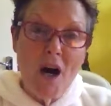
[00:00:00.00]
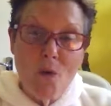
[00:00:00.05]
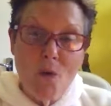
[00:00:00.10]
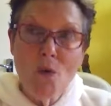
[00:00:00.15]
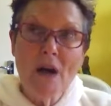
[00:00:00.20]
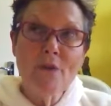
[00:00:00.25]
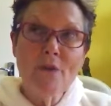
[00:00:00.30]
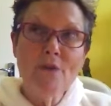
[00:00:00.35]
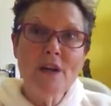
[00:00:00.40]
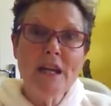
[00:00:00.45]

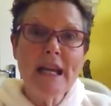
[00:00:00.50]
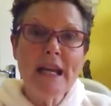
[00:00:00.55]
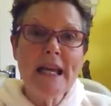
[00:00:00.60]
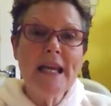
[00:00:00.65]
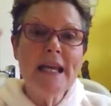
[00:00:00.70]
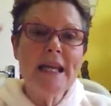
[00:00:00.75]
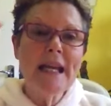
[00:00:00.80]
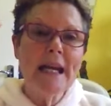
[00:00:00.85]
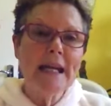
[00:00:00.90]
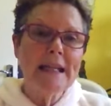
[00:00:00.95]

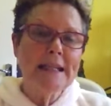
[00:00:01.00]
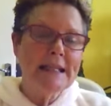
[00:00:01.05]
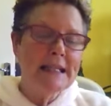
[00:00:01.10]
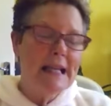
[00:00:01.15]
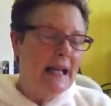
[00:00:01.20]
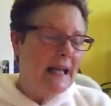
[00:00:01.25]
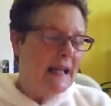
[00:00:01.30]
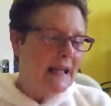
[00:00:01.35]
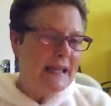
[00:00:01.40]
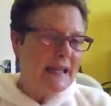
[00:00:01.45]
worrying and
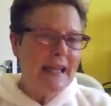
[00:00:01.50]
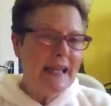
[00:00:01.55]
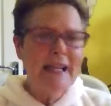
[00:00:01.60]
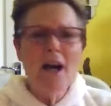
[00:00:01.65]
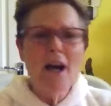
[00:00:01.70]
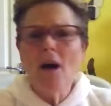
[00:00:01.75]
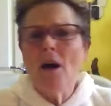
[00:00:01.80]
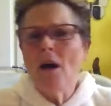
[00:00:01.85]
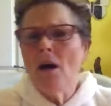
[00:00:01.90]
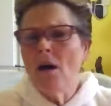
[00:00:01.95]
getting,
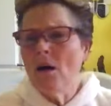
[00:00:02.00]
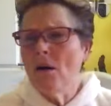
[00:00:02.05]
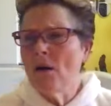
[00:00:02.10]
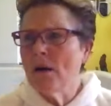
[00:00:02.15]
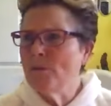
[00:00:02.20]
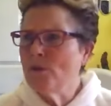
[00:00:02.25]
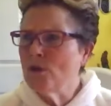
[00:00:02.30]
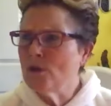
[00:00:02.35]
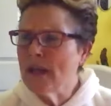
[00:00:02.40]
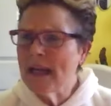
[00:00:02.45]
oh,
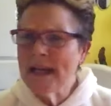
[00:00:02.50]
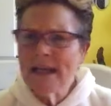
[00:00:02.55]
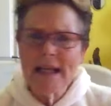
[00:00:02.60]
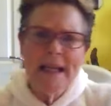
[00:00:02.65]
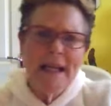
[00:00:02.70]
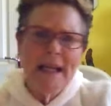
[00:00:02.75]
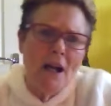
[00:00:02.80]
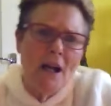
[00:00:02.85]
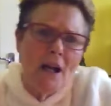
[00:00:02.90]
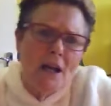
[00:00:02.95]
I'm not getting
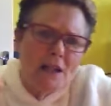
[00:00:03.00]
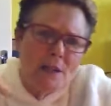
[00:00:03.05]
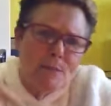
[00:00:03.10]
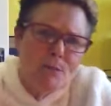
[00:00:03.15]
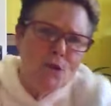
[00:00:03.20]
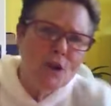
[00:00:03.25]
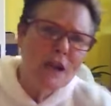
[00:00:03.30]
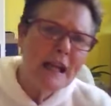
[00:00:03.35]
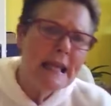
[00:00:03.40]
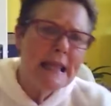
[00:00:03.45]
any likes, I'm
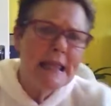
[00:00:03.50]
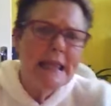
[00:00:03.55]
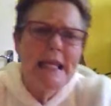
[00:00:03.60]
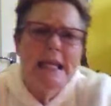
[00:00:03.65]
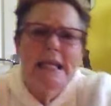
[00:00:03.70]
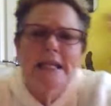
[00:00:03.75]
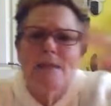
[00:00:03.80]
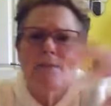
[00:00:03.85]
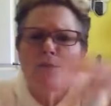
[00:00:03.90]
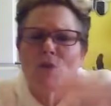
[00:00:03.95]
not getting
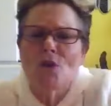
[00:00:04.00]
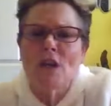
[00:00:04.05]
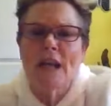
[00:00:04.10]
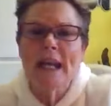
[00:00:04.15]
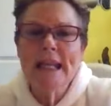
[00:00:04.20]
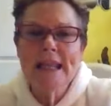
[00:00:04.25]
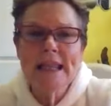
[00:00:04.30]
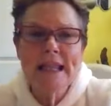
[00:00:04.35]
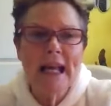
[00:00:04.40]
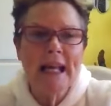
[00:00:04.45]
this, I'm not
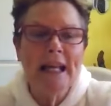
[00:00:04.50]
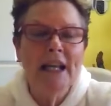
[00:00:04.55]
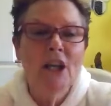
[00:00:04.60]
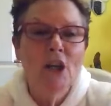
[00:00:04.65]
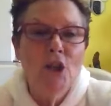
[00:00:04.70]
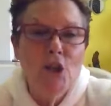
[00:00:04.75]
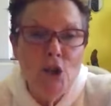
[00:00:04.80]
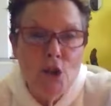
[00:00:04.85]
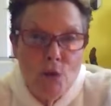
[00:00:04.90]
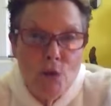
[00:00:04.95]
getting that,
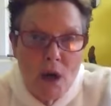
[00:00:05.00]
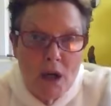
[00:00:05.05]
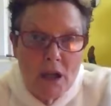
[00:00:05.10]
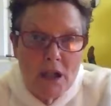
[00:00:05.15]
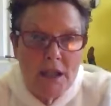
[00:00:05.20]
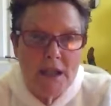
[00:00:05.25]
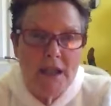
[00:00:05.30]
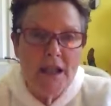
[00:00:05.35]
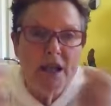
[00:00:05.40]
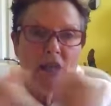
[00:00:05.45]
you are
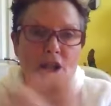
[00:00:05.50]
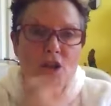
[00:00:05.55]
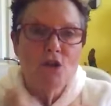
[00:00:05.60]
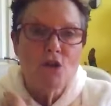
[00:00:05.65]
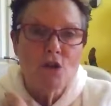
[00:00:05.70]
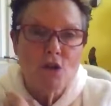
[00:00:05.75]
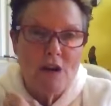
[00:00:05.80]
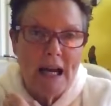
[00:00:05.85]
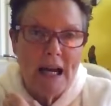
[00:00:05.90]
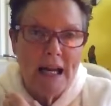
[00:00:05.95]
going to
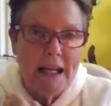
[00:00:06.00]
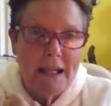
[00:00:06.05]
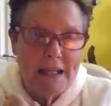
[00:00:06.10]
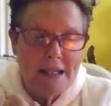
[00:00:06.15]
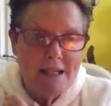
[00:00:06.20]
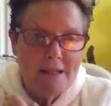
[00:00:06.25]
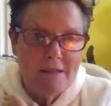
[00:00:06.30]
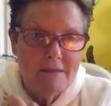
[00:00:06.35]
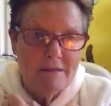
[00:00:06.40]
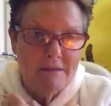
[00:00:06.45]

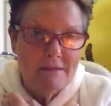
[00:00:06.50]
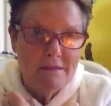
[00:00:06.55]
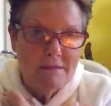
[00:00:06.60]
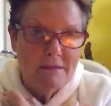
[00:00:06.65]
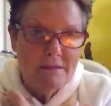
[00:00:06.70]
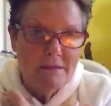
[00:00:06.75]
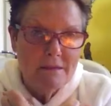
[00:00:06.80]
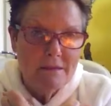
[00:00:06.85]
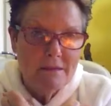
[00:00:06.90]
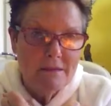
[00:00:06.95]
contract.
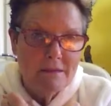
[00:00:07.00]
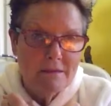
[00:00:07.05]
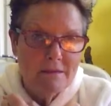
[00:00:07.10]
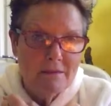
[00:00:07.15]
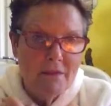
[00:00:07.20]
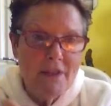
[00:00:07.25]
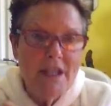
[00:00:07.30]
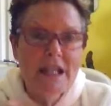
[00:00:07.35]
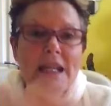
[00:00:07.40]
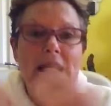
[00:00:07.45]

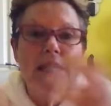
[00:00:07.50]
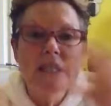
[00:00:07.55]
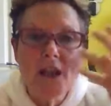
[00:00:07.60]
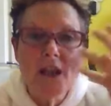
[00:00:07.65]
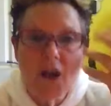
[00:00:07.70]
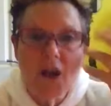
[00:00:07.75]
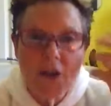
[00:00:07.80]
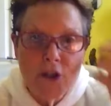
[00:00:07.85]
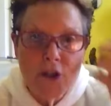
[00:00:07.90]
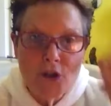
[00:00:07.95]
These
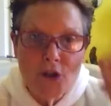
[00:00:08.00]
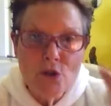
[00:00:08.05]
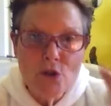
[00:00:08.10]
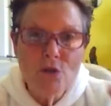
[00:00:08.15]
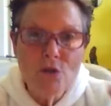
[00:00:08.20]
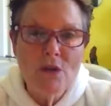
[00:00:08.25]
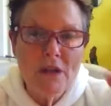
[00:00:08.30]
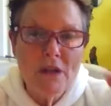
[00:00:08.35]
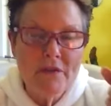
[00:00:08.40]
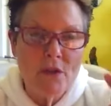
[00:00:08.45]
are the
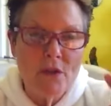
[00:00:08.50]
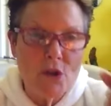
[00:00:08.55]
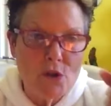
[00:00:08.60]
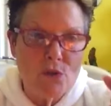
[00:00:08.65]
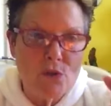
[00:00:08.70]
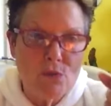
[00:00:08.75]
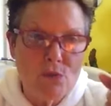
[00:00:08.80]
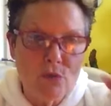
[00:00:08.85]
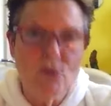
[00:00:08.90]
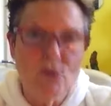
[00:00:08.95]

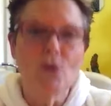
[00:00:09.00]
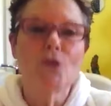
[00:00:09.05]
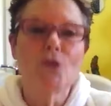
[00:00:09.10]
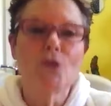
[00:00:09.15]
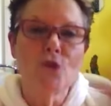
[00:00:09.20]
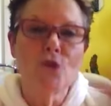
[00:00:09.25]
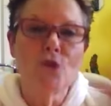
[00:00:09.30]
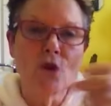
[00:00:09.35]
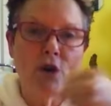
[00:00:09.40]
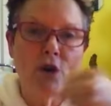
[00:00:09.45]
universal laws.
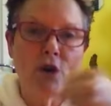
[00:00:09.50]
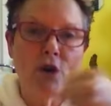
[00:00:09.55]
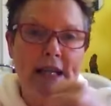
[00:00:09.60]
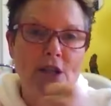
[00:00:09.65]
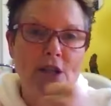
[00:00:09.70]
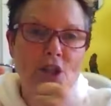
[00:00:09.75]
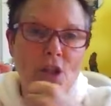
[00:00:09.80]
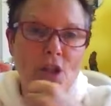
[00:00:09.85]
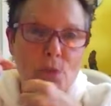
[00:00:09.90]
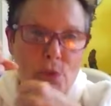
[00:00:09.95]
Your
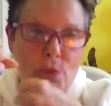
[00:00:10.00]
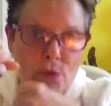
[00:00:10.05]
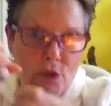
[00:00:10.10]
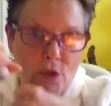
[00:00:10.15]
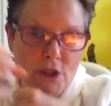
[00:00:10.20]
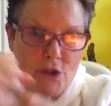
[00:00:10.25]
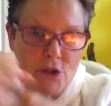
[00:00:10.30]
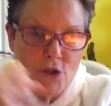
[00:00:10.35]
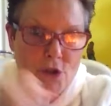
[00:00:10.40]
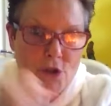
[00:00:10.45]
energy will
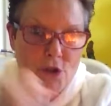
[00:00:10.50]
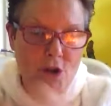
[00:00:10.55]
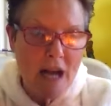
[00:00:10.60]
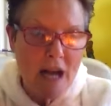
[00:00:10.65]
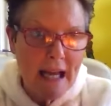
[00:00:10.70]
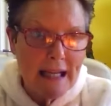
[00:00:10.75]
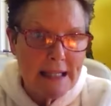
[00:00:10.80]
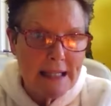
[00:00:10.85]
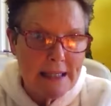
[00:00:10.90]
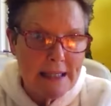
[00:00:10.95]

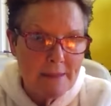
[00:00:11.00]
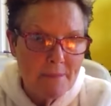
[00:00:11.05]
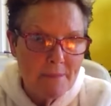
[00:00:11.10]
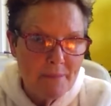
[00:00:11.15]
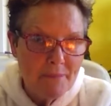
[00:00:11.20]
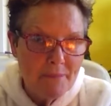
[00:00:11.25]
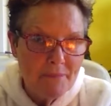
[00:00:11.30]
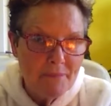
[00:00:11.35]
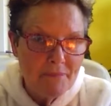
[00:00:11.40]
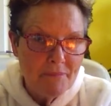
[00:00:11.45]
contract
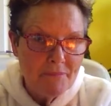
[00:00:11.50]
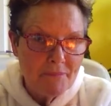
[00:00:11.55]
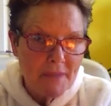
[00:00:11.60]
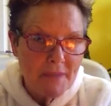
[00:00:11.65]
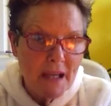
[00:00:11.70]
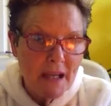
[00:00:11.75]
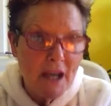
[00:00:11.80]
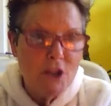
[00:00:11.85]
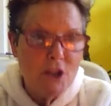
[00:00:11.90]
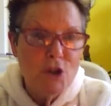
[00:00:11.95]

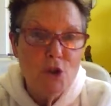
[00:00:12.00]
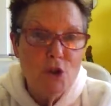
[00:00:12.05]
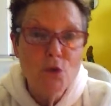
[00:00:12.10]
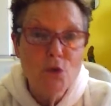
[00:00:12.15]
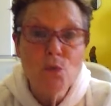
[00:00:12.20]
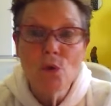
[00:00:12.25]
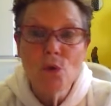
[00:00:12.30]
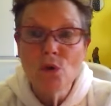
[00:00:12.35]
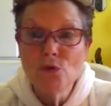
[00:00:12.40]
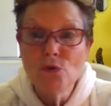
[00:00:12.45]
and you
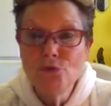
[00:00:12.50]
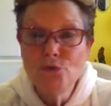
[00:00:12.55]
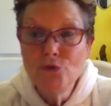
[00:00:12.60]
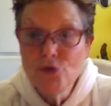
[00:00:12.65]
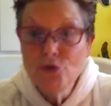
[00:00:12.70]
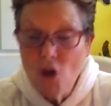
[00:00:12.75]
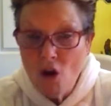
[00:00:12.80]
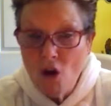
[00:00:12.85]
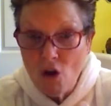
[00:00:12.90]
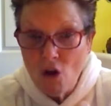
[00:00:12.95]
will
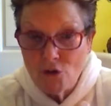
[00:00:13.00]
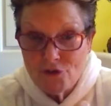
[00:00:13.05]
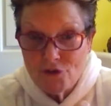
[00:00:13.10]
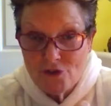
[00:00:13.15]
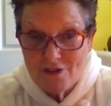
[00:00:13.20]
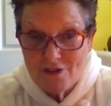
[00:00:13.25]
not